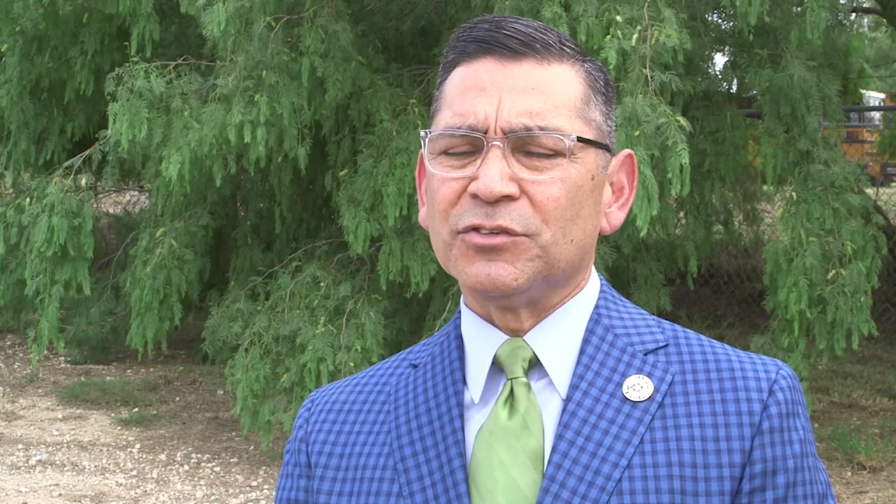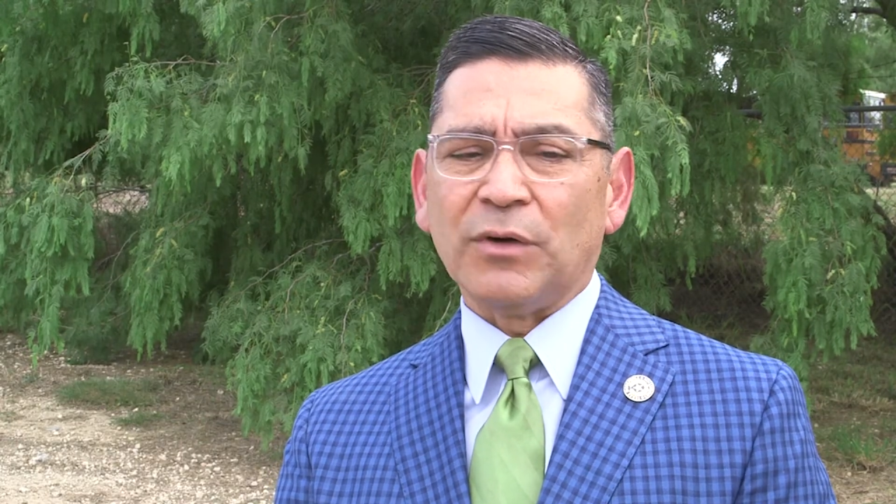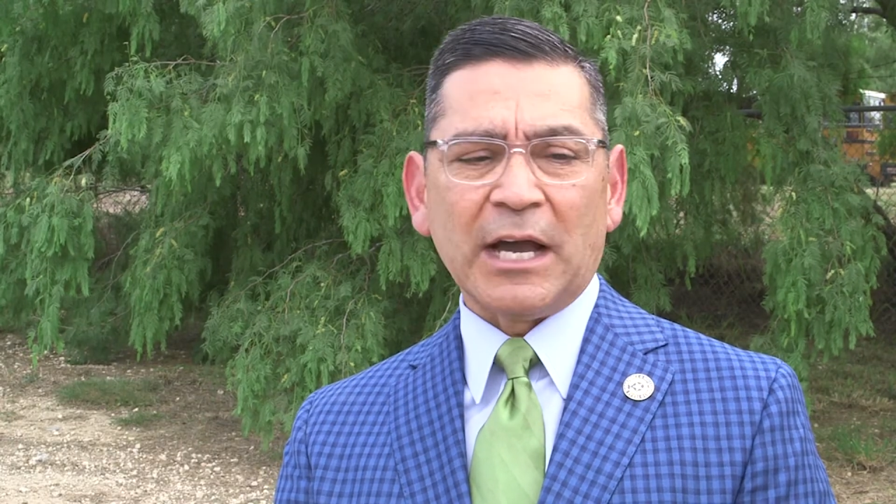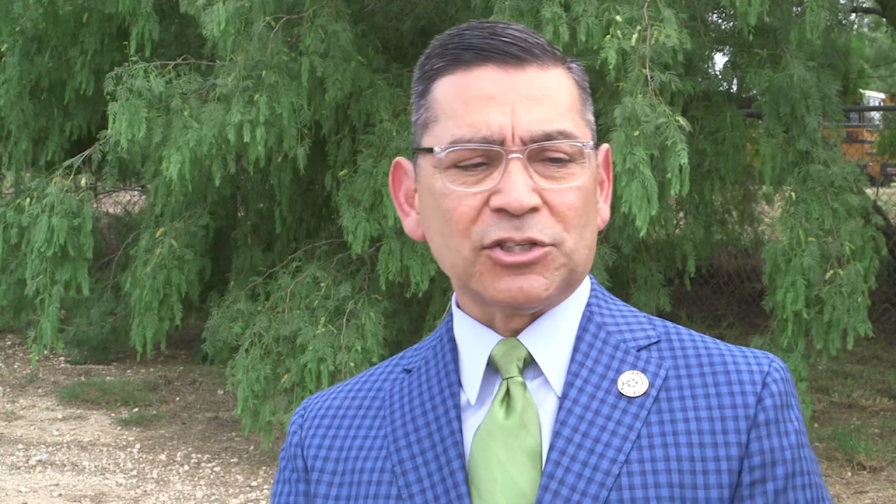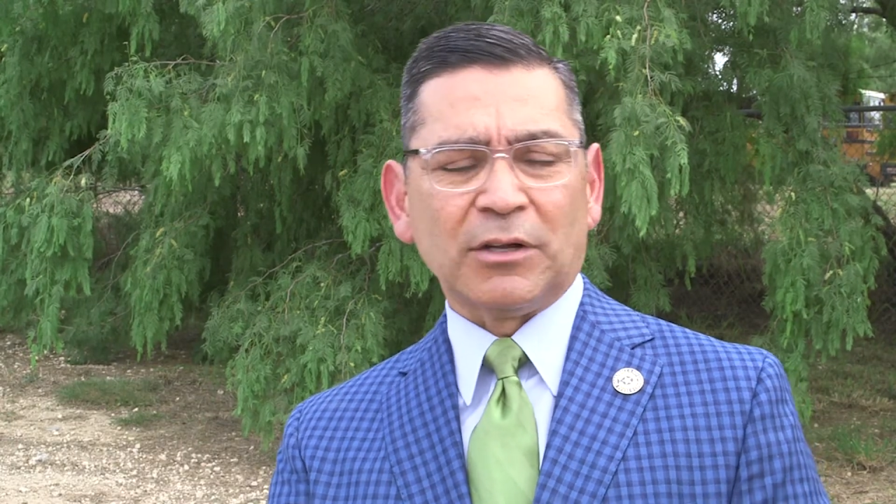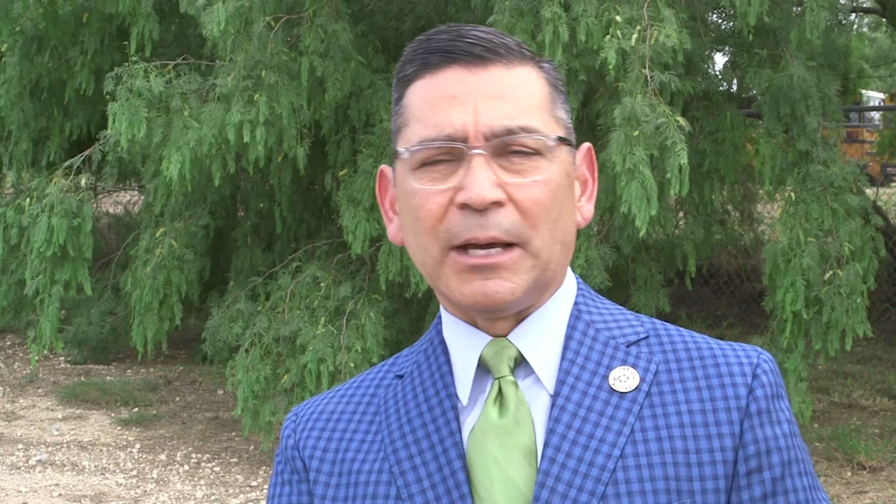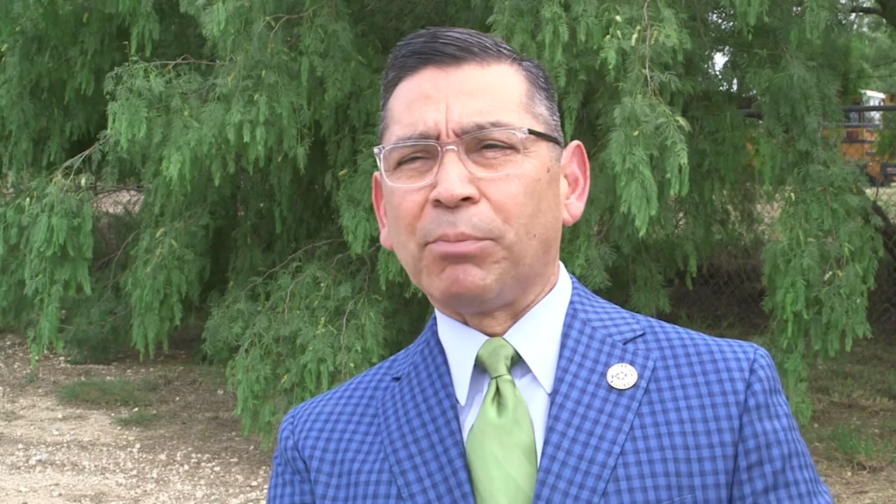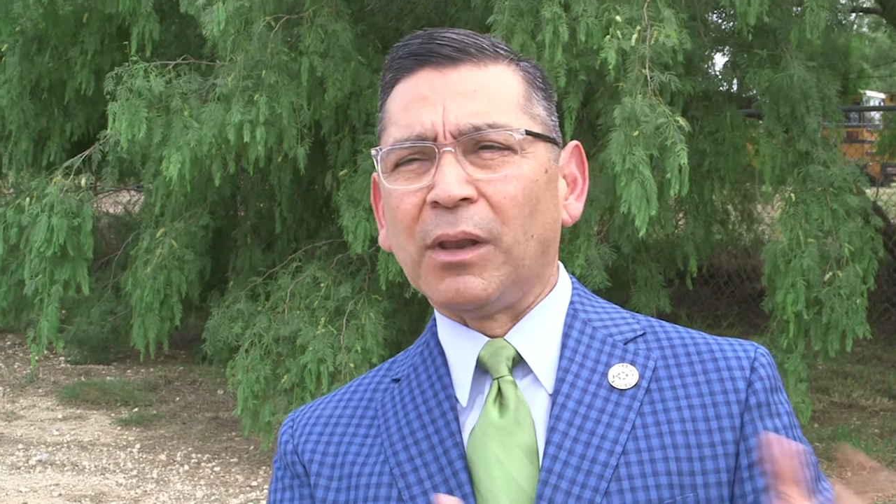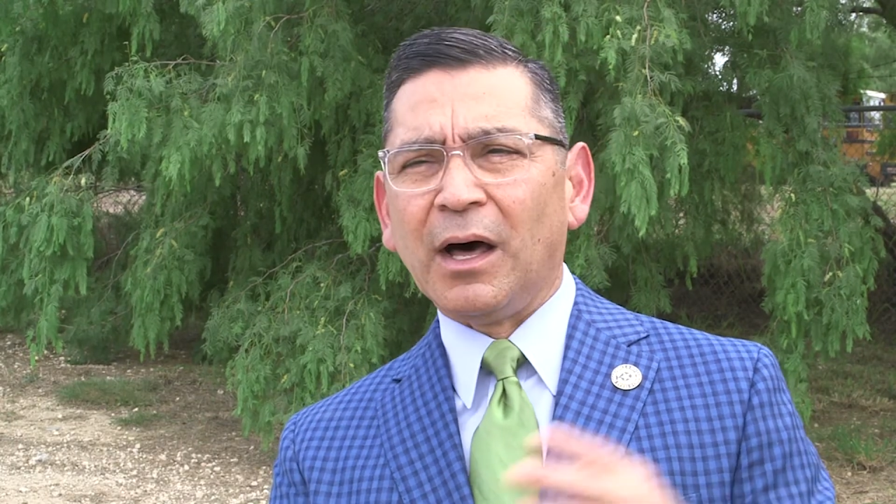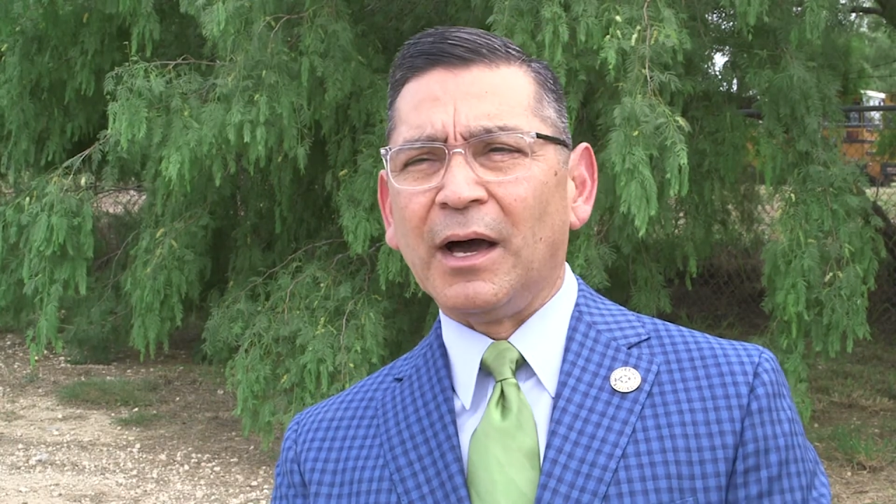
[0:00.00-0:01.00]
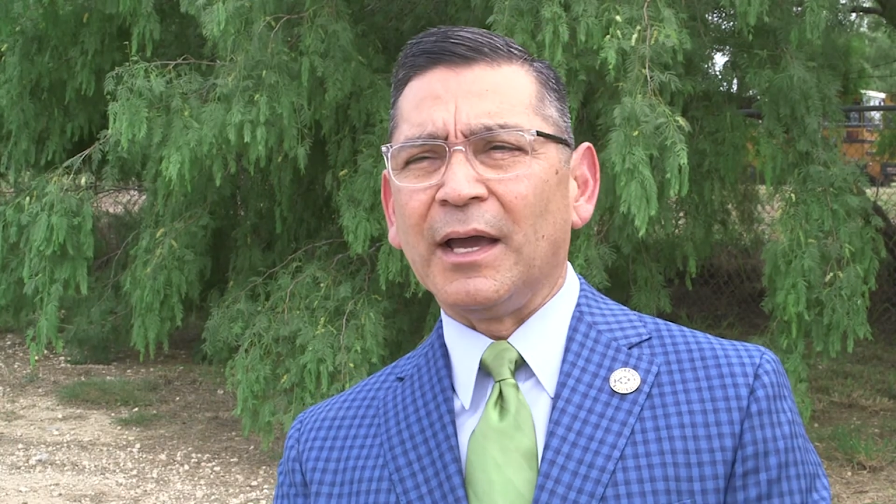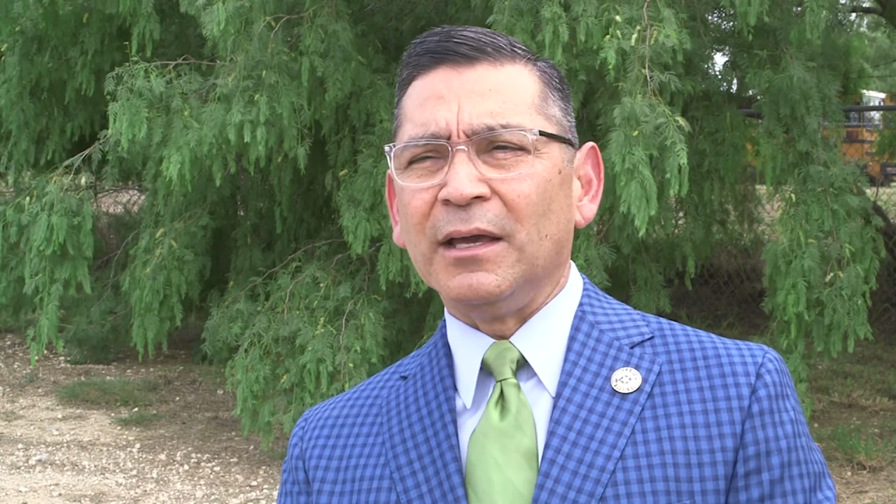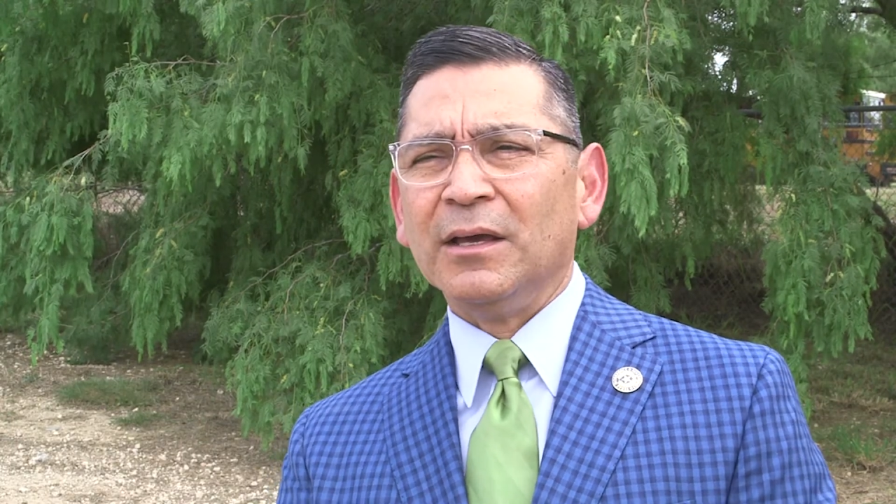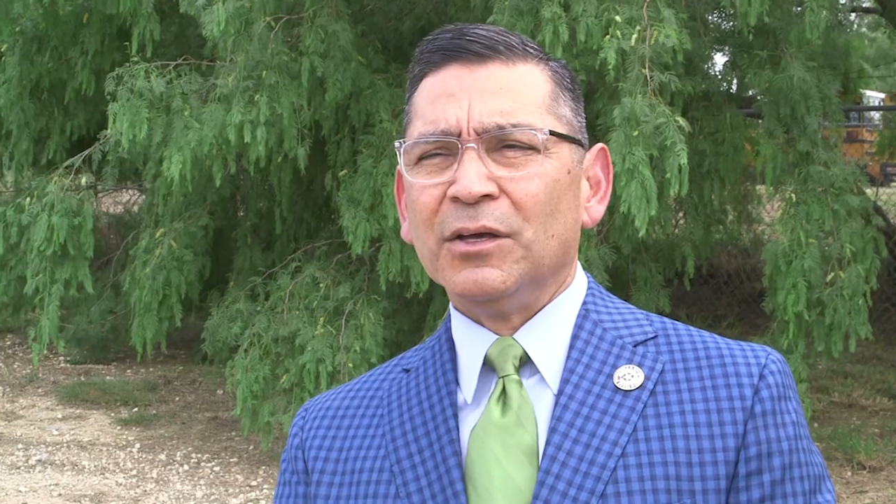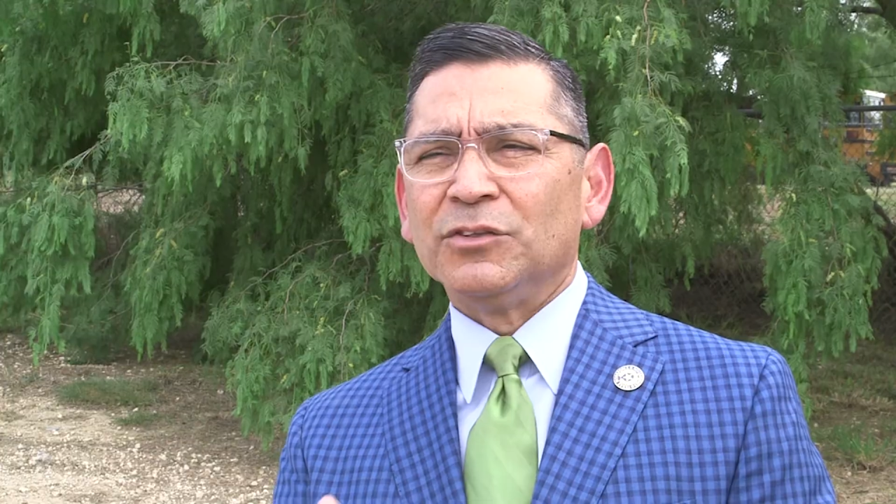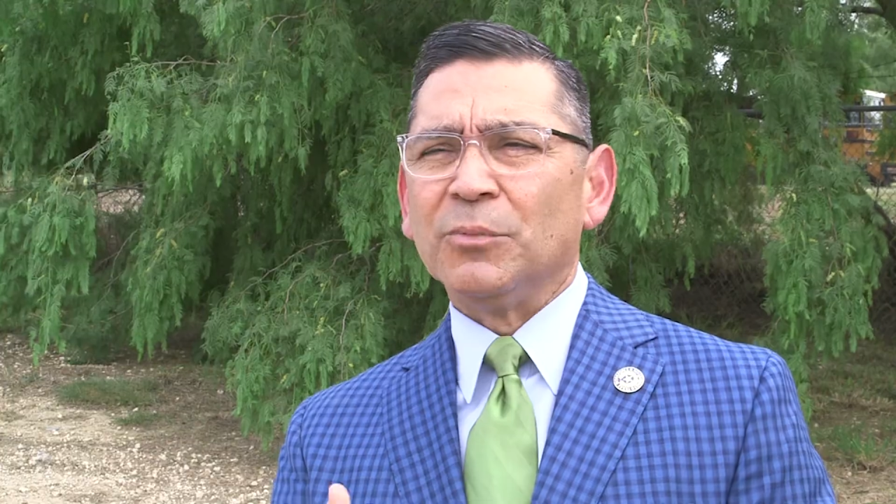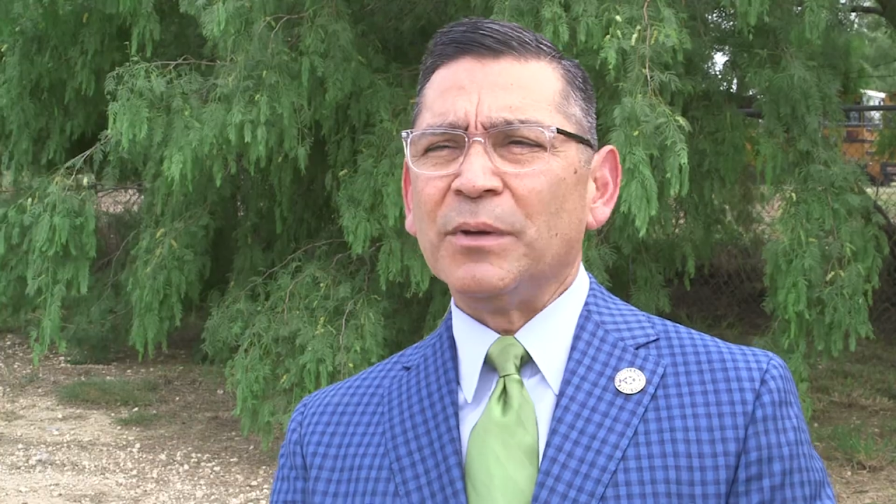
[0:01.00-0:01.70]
to actually apply to